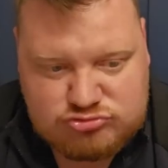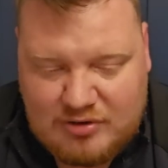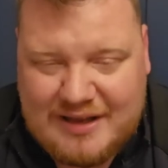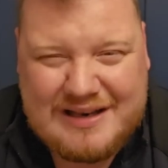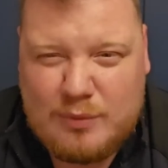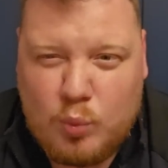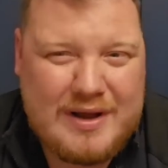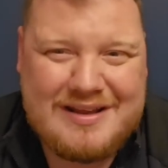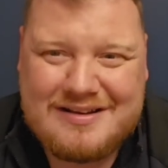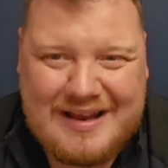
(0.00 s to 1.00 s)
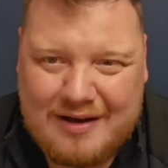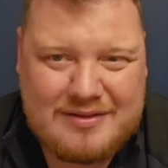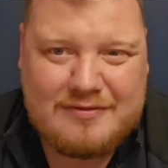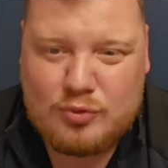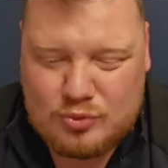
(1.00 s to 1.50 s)
really weird how
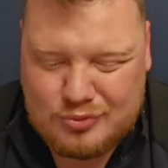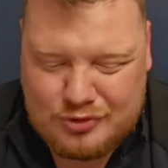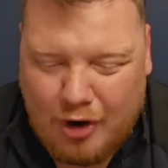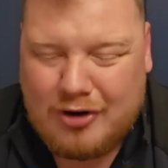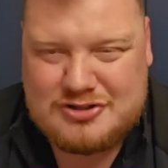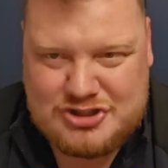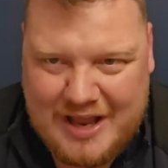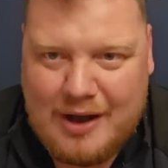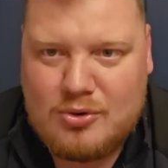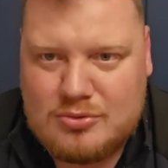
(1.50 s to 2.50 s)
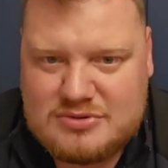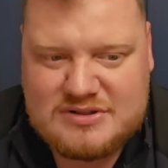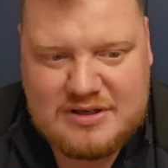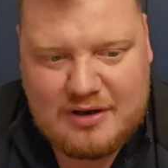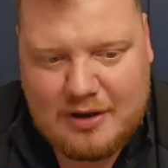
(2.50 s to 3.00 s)
they've all not
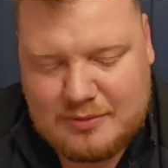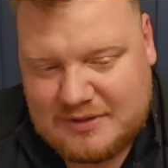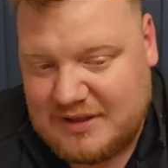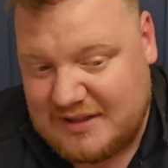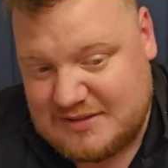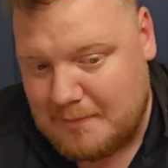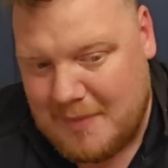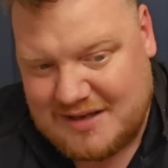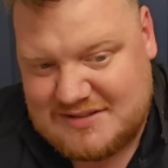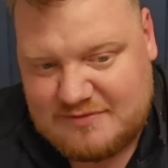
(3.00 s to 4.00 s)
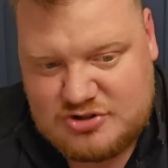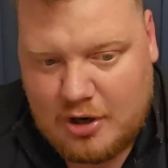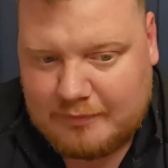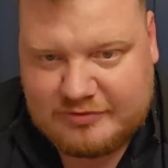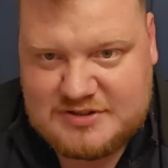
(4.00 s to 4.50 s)
gelled, you know, and it's a massive
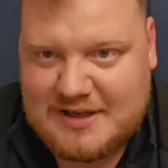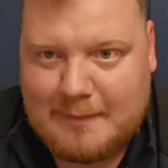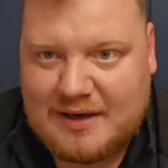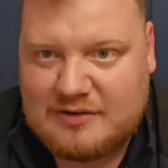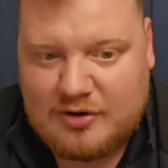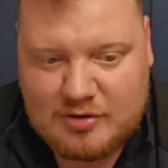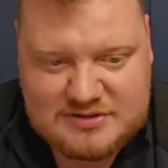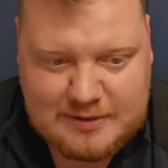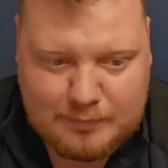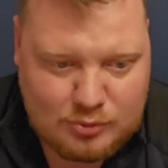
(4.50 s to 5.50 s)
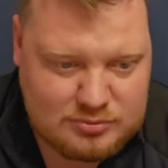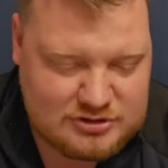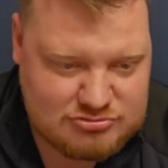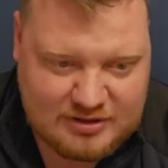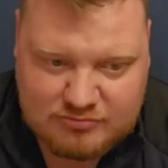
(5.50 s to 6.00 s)
job for Sam Allardyce. They pulled the
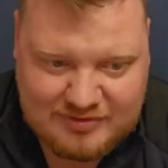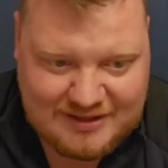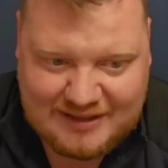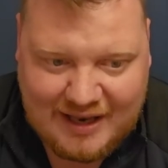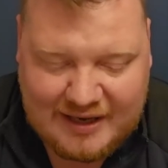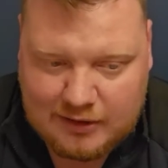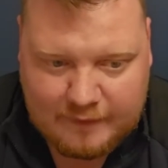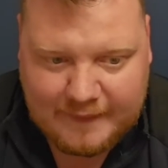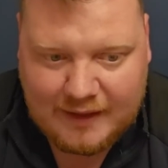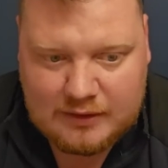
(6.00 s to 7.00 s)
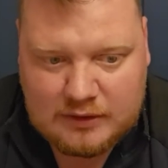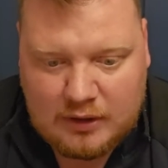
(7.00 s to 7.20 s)
trigger really late on that.